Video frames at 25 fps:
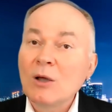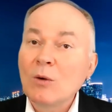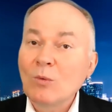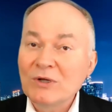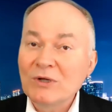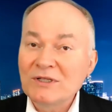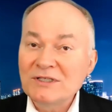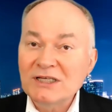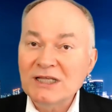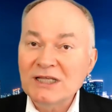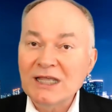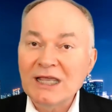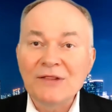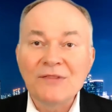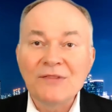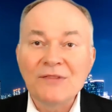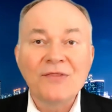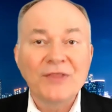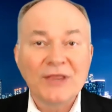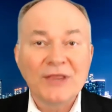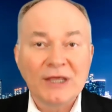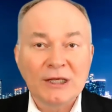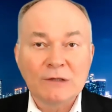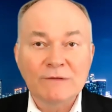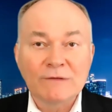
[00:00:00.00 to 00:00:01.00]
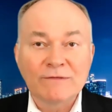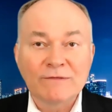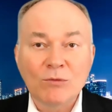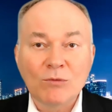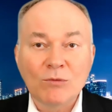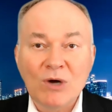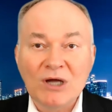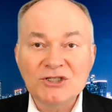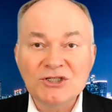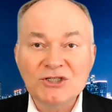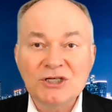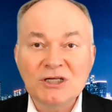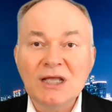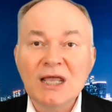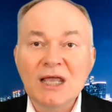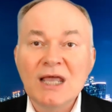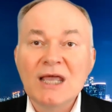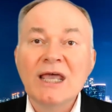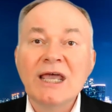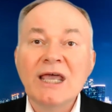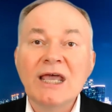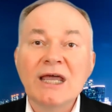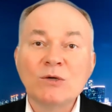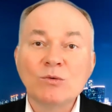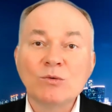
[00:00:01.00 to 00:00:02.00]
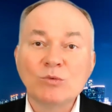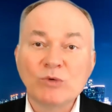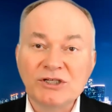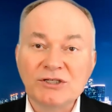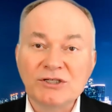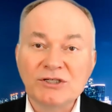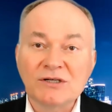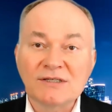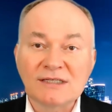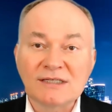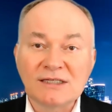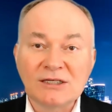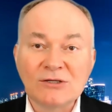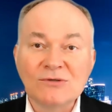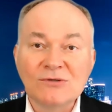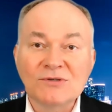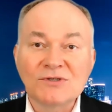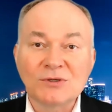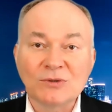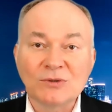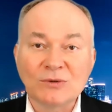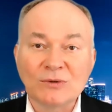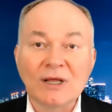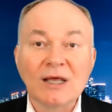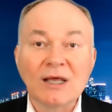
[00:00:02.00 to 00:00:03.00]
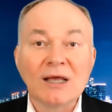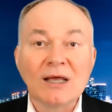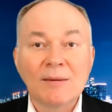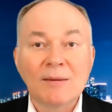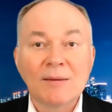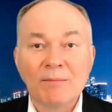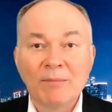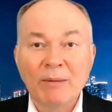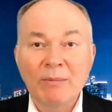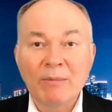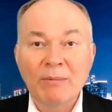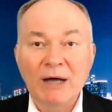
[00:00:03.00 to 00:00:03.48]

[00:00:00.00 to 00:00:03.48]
Once again, thank you for watching, and we shall see you soon. Bye